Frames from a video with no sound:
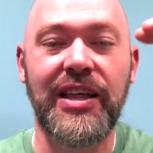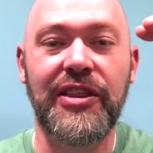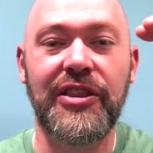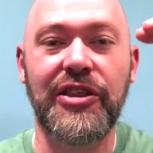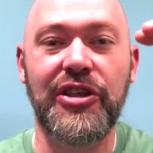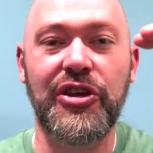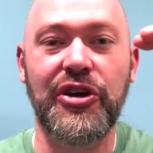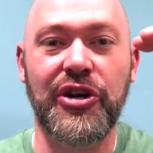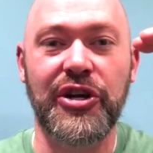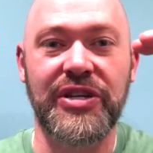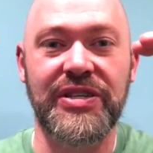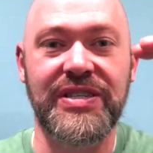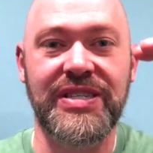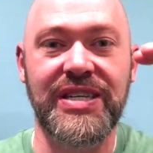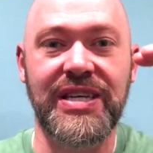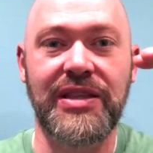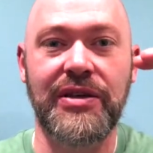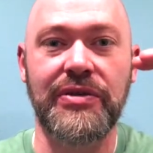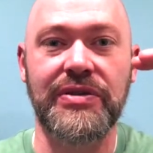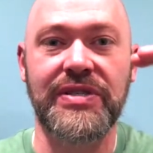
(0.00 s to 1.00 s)
you're going to see
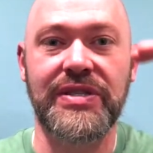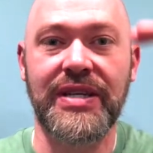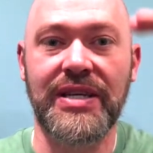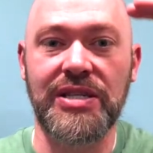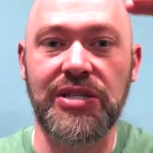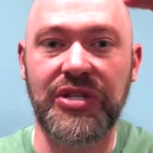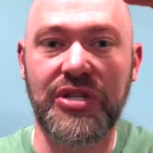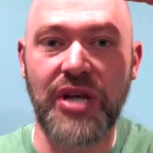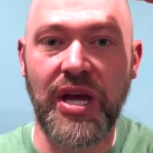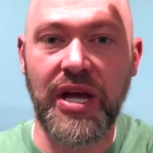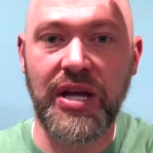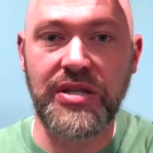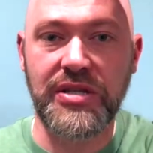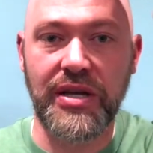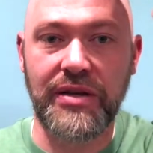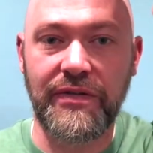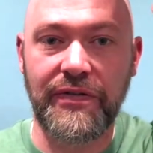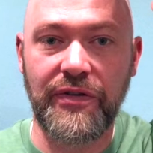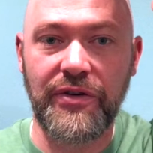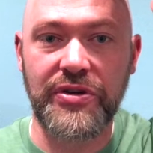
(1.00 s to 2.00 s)
those things change. Like
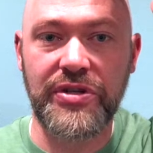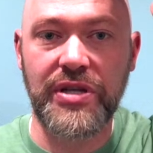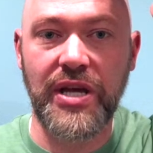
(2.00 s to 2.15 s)
first,